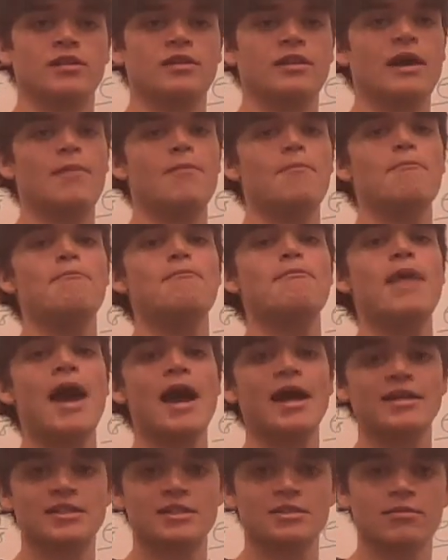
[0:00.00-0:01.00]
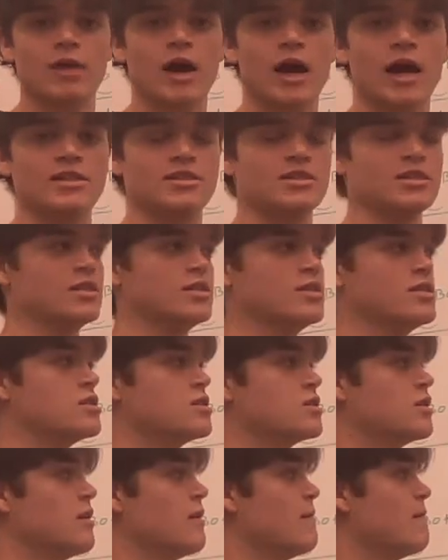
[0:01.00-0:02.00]
that
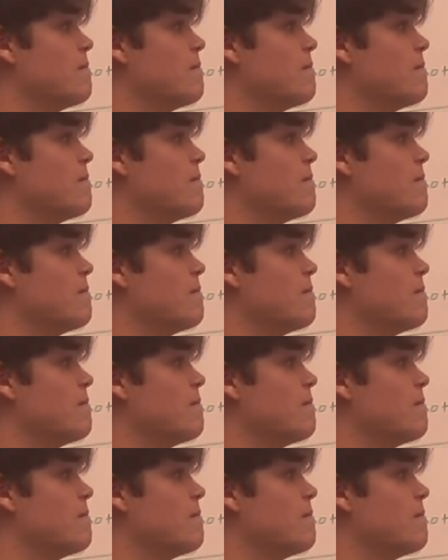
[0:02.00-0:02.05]
maximizes